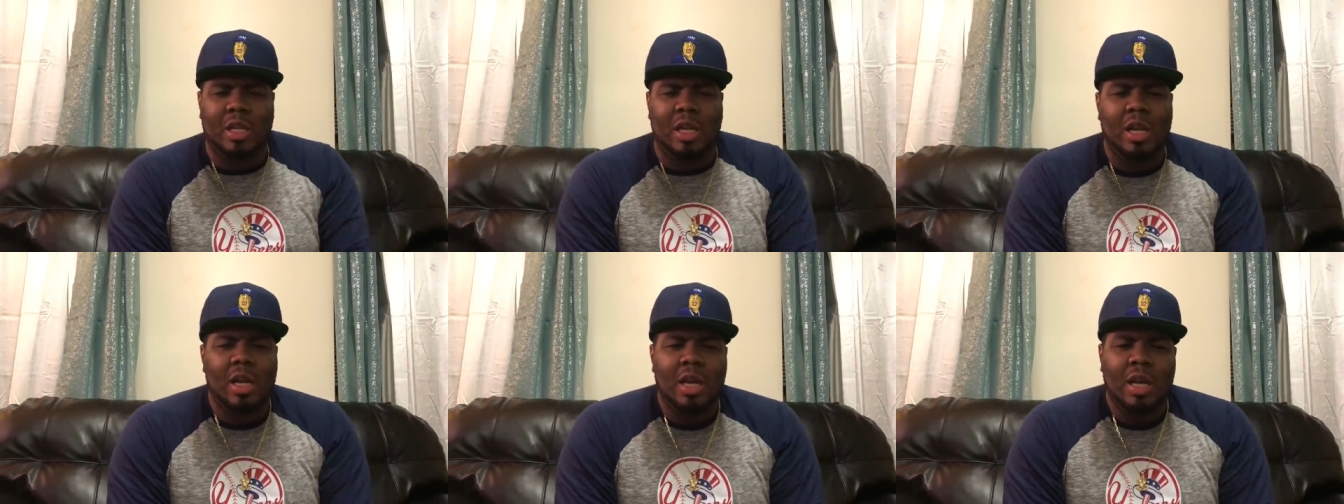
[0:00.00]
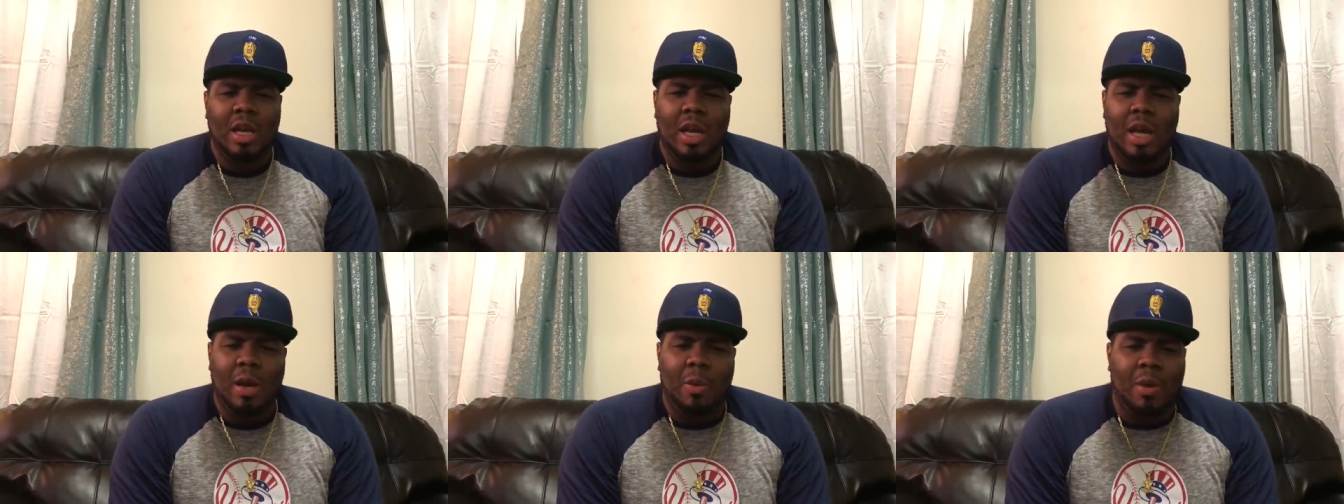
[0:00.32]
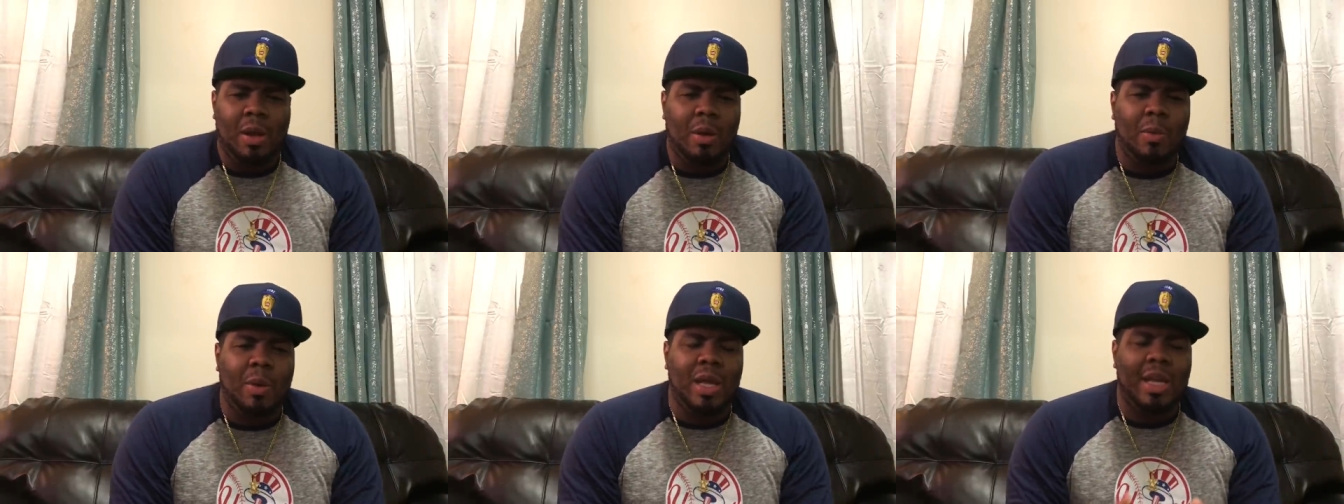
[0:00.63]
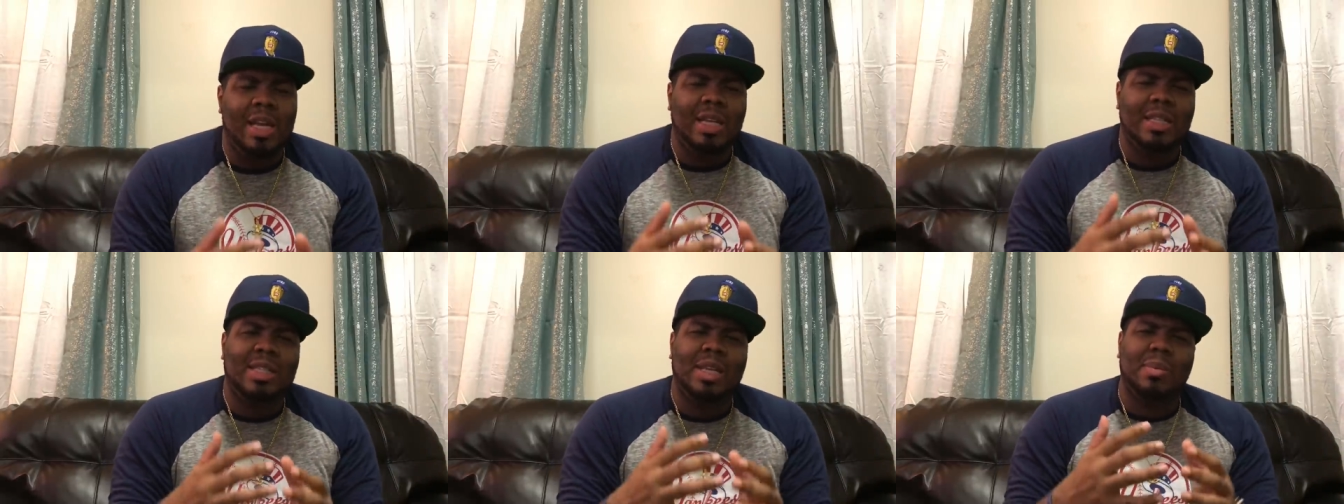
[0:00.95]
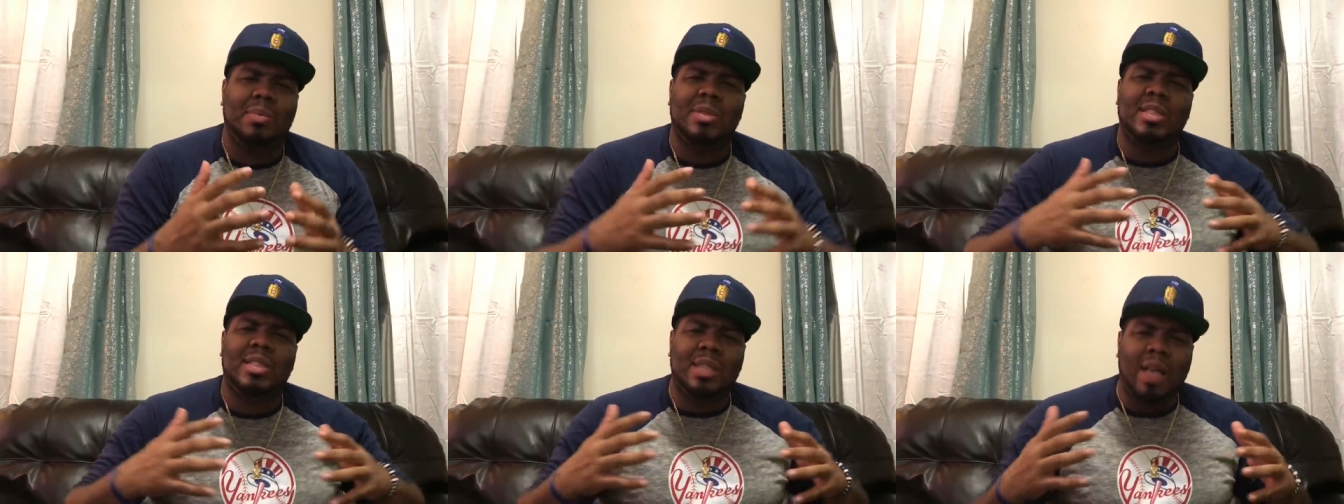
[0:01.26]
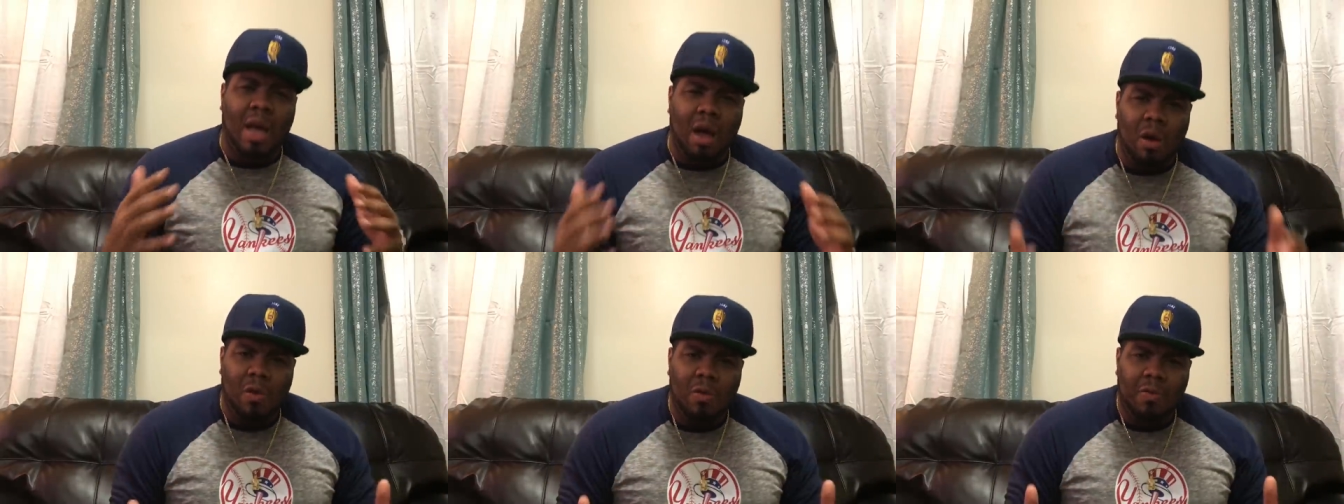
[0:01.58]
And when when he's
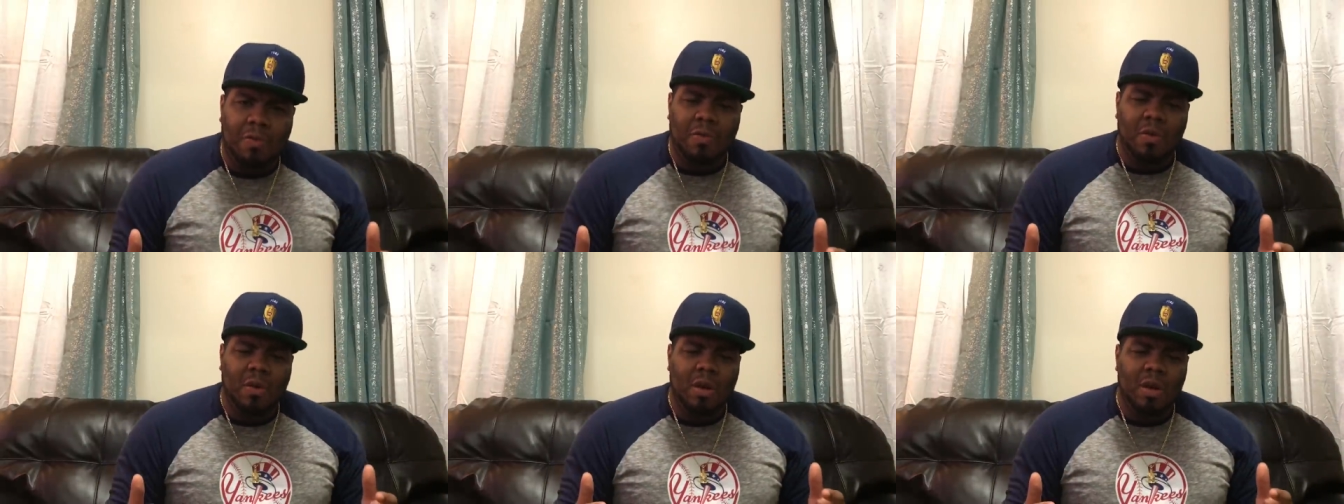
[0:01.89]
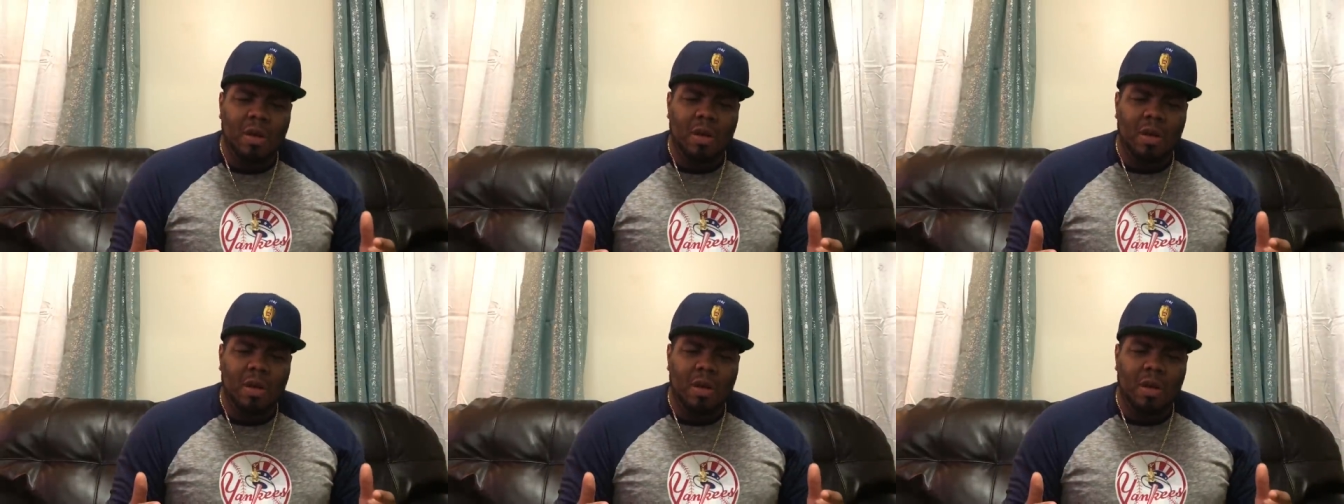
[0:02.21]
himself,